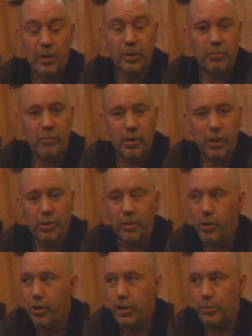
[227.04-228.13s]
I used to run a little
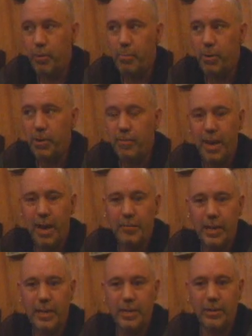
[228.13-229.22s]
Corsa
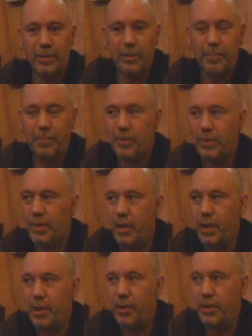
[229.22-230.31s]
1.5 diesel,
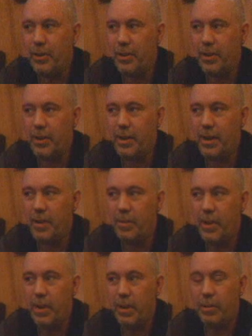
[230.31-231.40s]
and
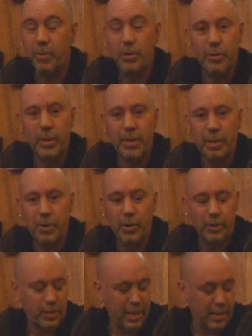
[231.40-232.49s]
it was during its
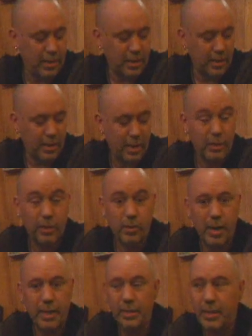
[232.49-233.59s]
MOT. I had to
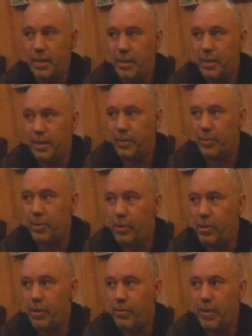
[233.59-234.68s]
wait in, it was
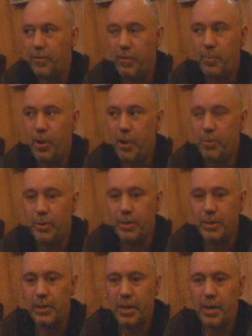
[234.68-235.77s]
no longer fit for
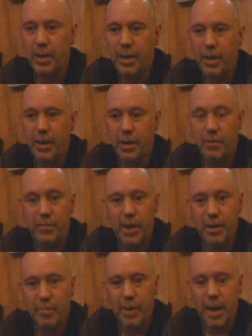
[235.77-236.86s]
purpose, and a
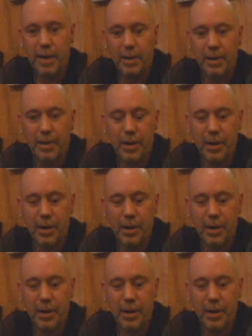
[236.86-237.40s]
friend of mine